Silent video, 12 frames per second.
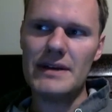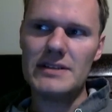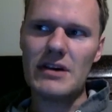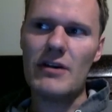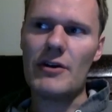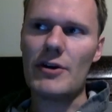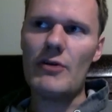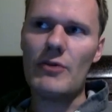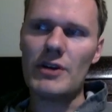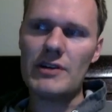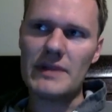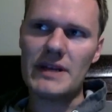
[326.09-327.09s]
telling her I
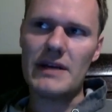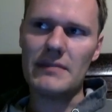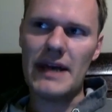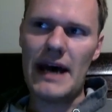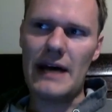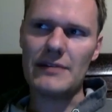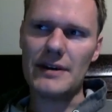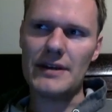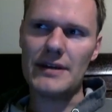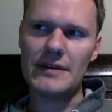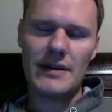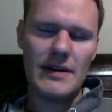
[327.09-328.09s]
wanted to become
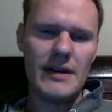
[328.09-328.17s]
Catholic.